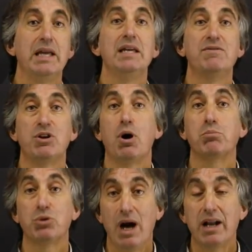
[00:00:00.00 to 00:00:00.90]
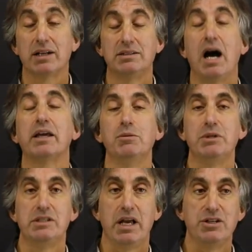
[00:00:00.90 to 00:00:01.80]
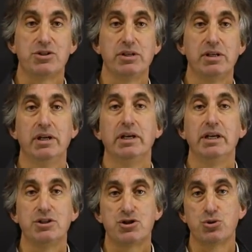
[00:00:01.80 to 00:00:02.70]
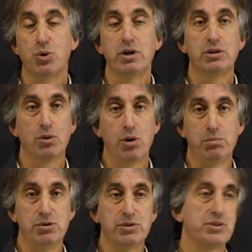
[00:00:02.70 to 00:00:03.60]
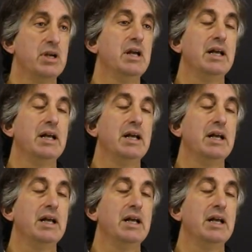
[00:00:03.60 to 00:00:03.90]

Even our product documentation is stored in globals,